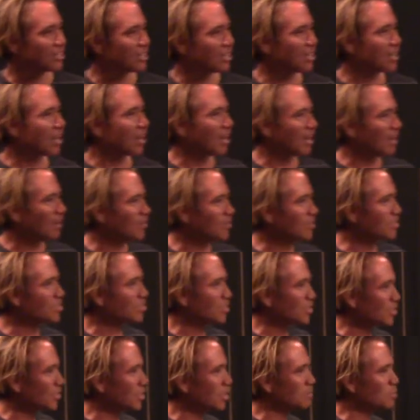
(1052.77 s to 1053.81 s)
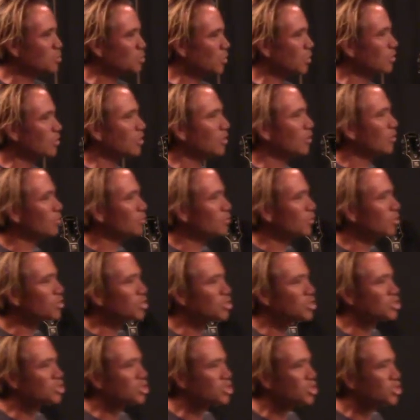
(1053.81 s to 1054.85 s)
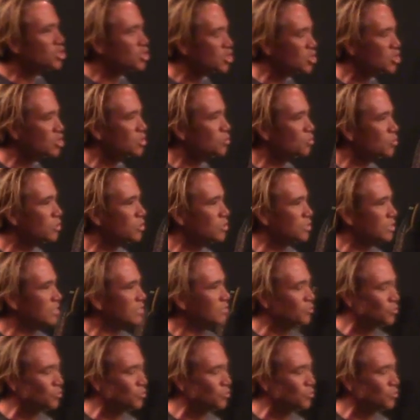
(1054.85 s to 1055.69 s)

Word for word: in our terms, what the, what the church should really,